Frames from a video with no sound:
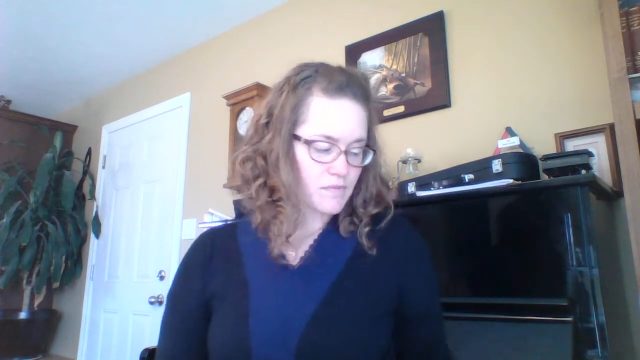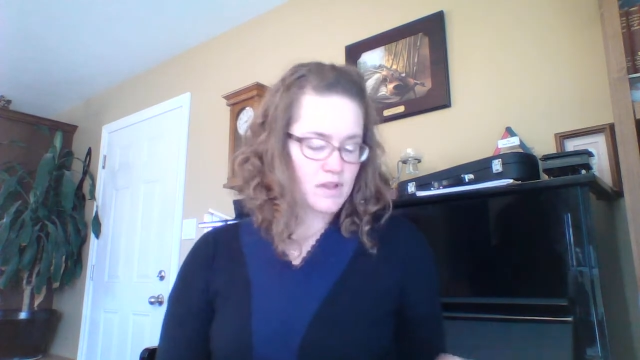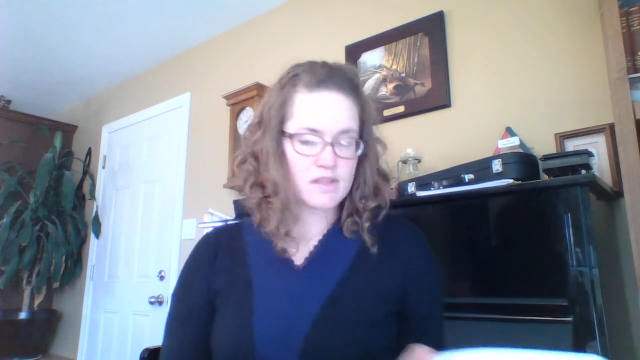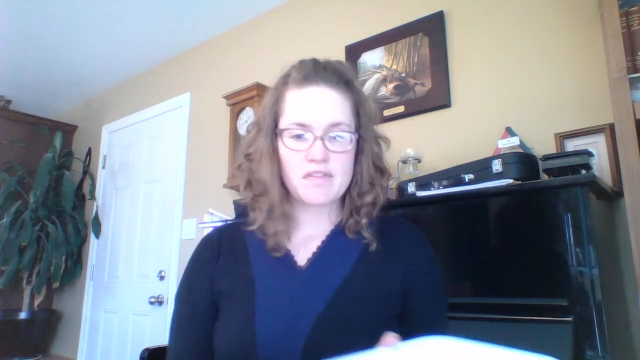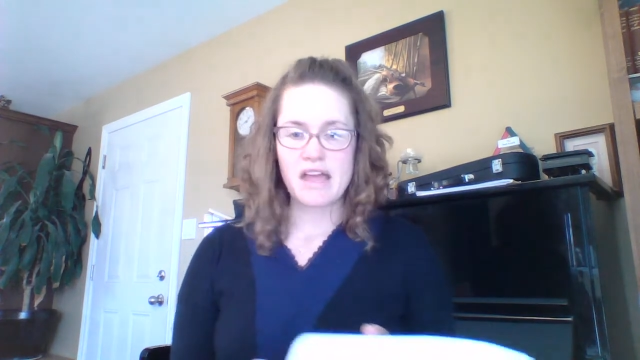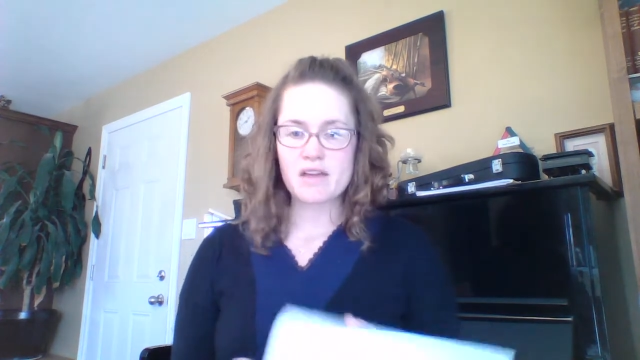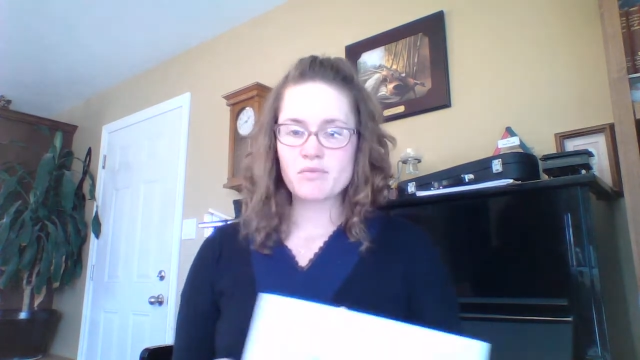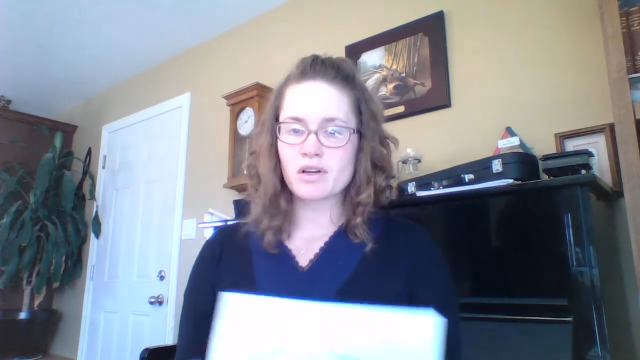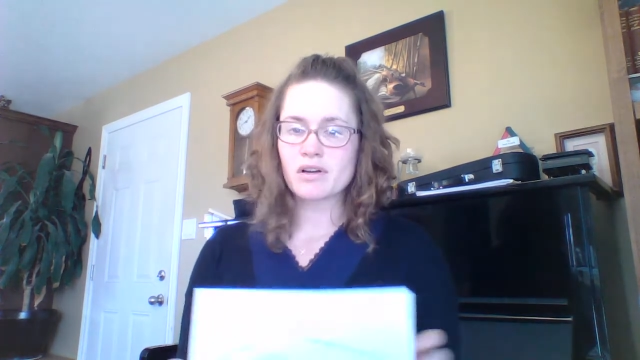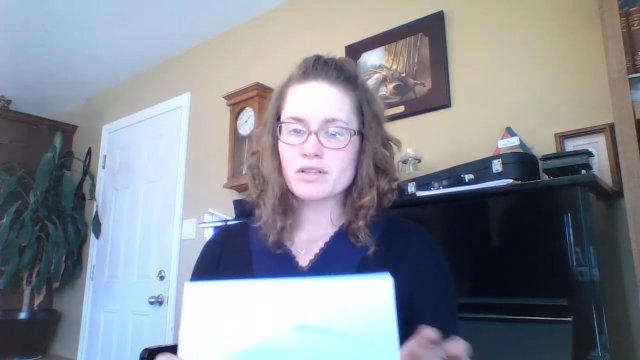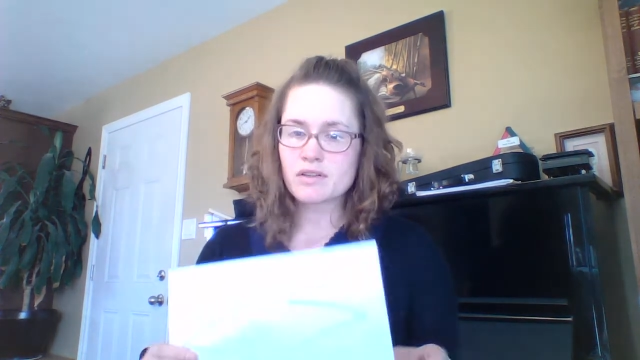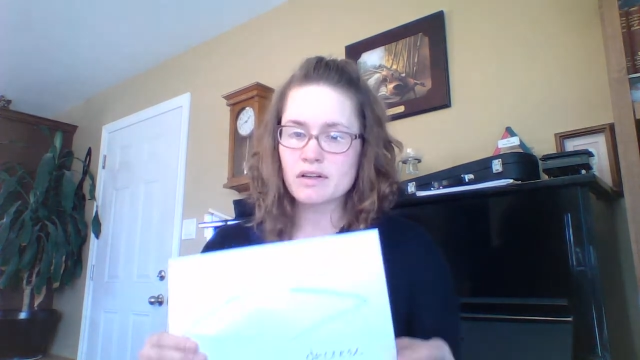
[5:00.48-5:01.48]
then we
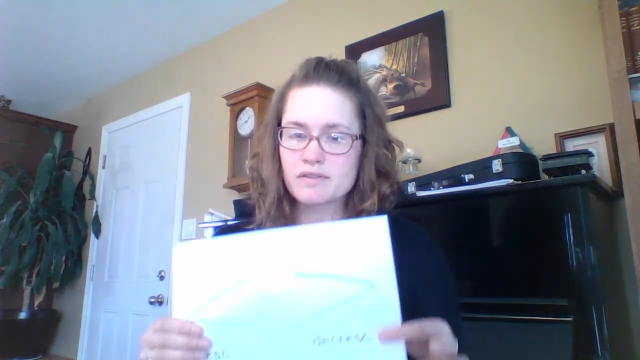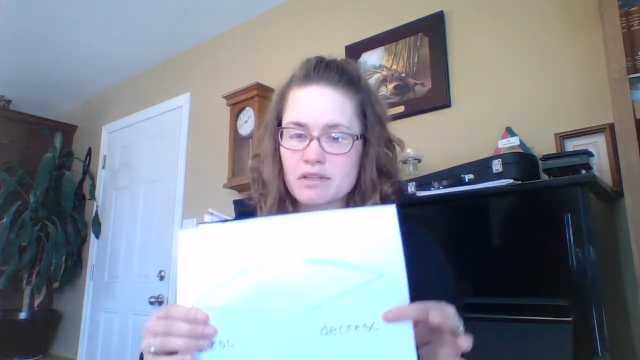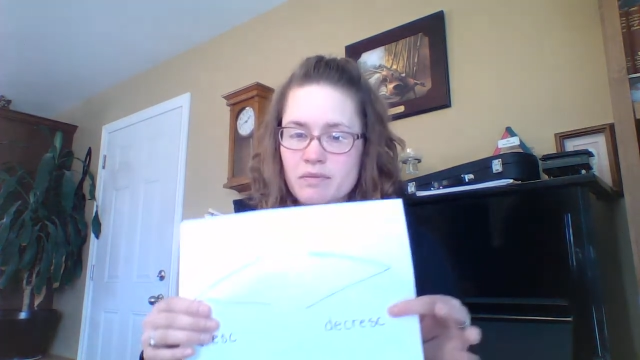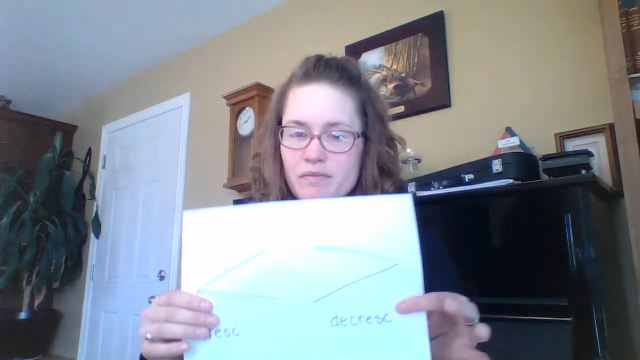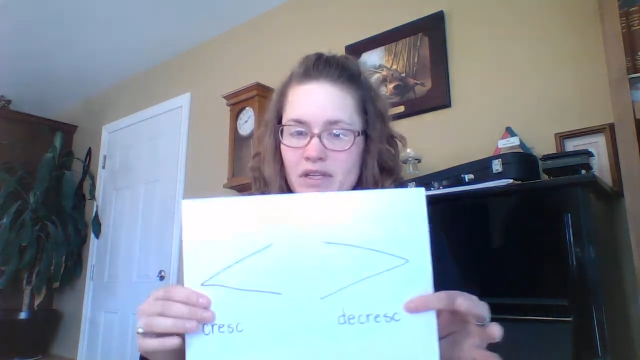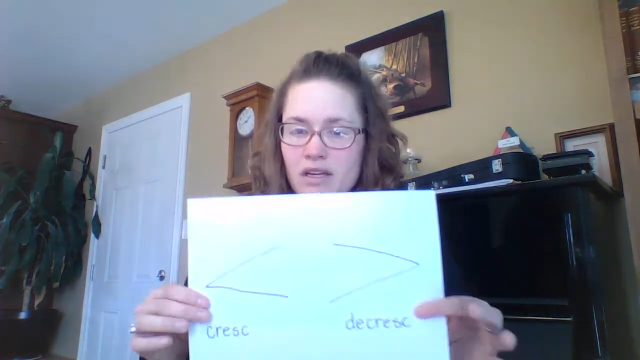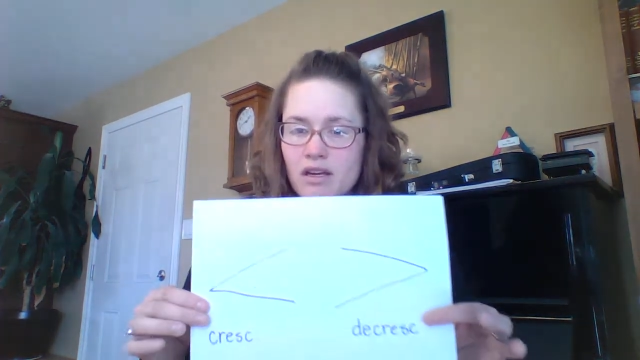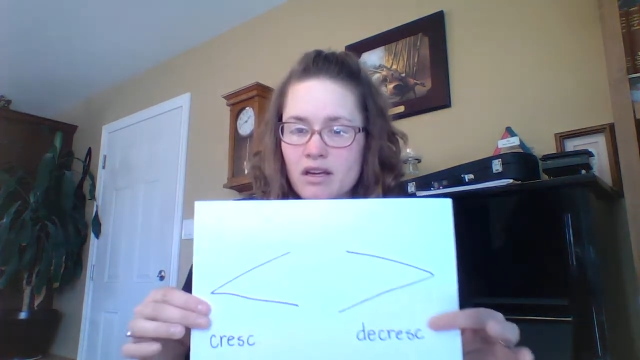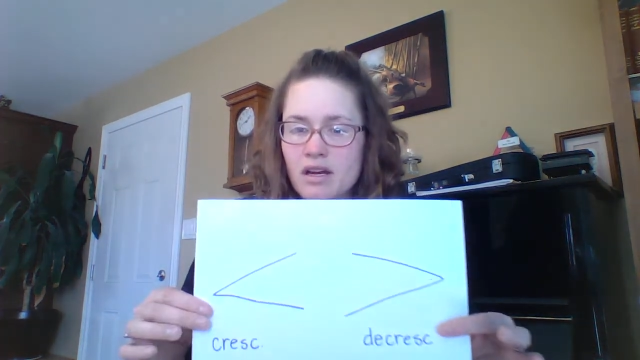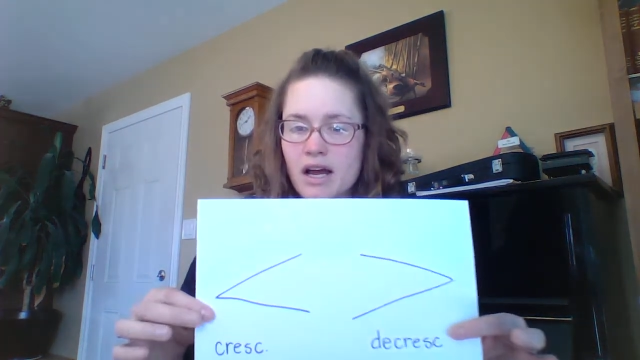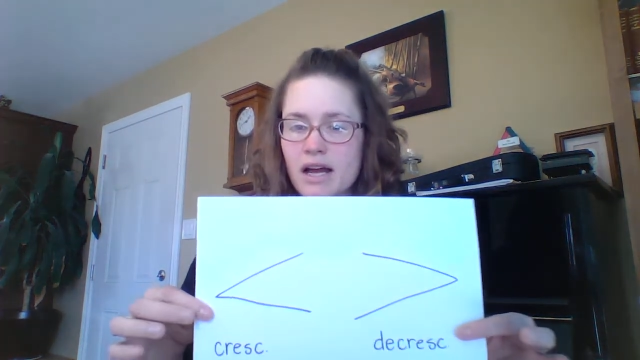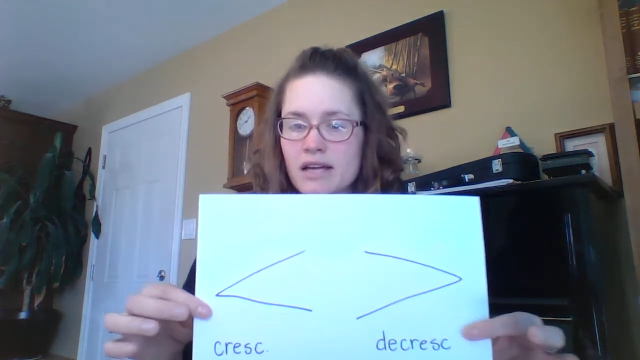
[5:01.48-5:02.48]
also have something
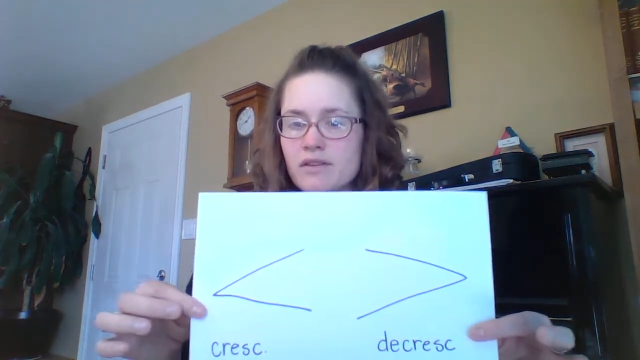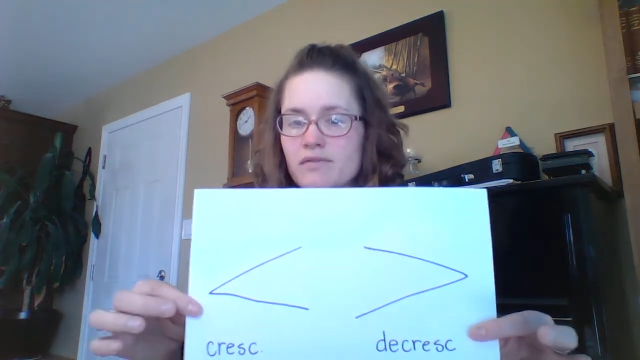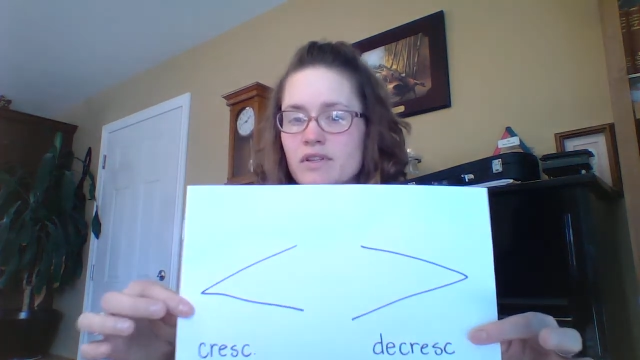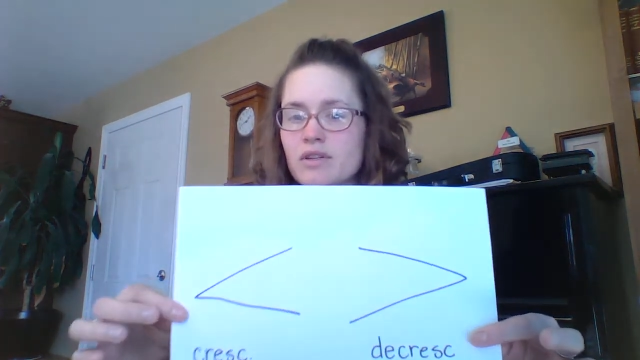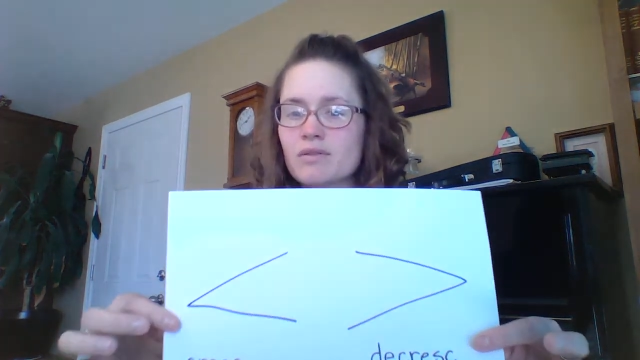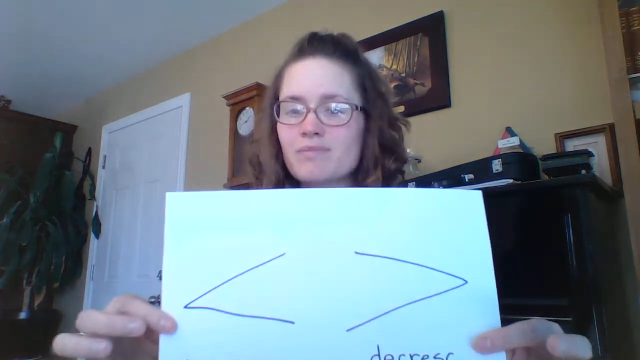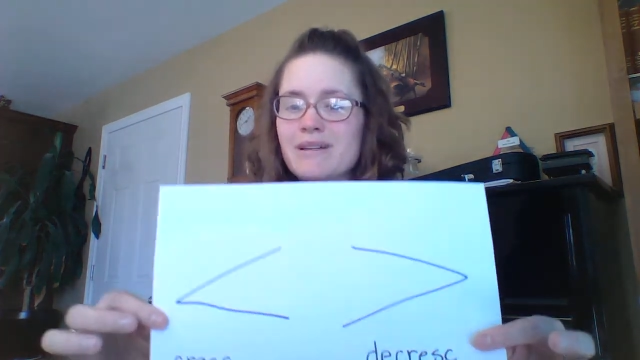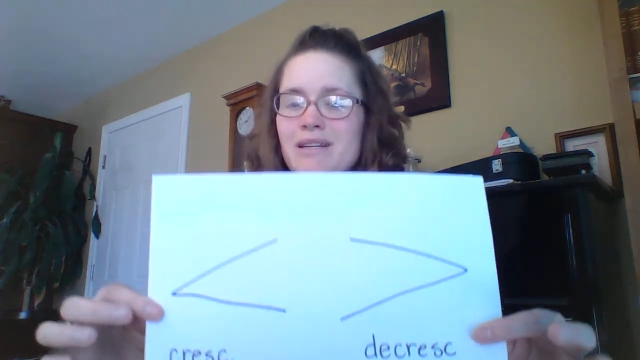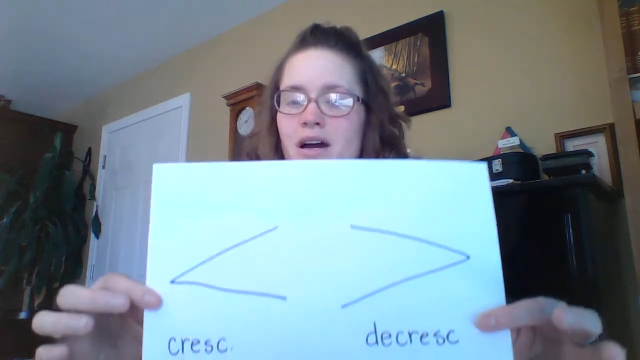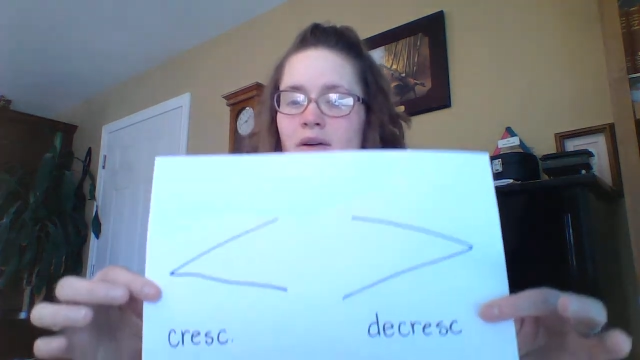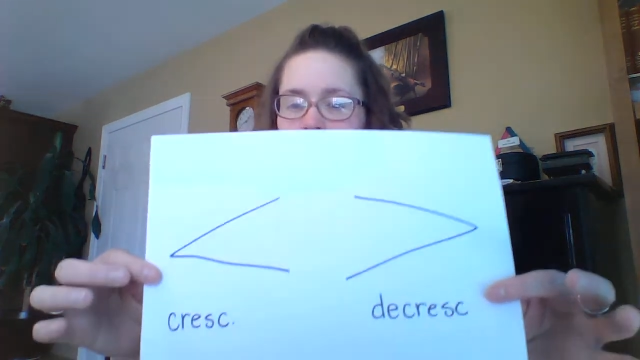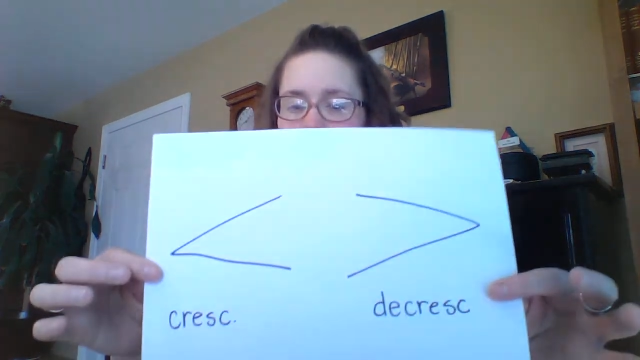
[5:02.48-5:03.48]
kind of new, but
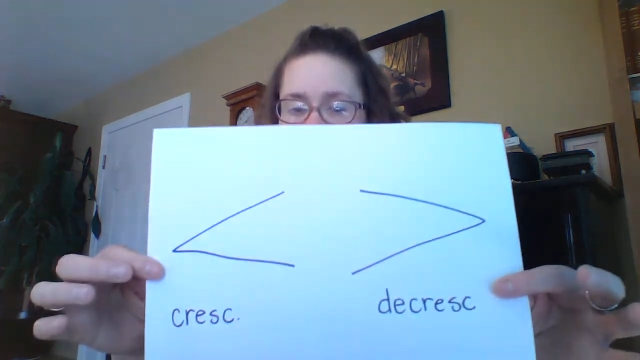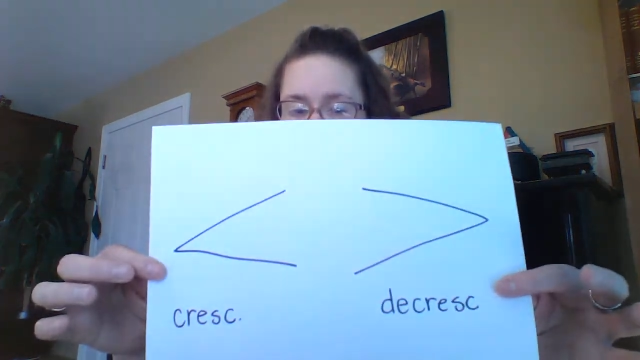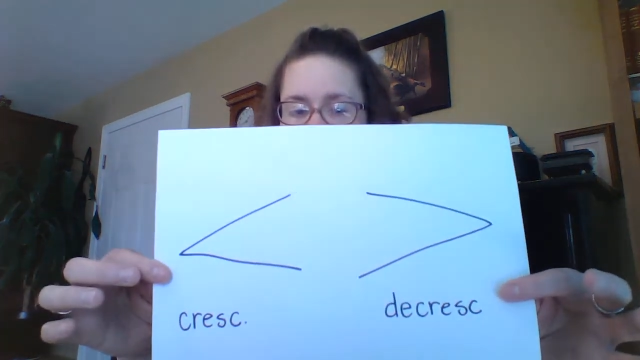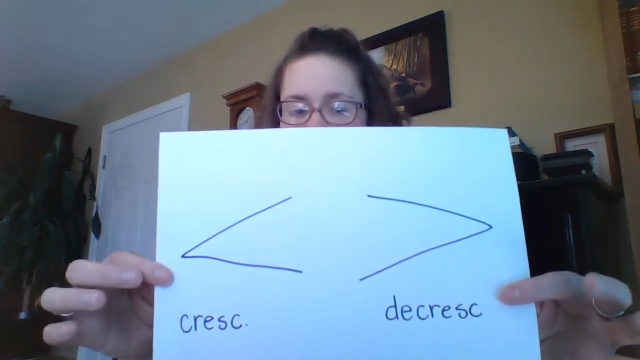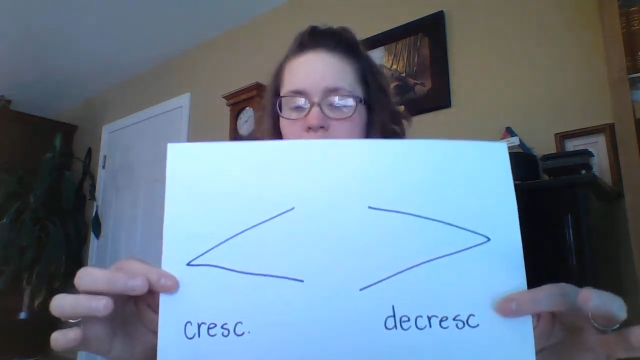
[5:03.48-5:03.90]
not really.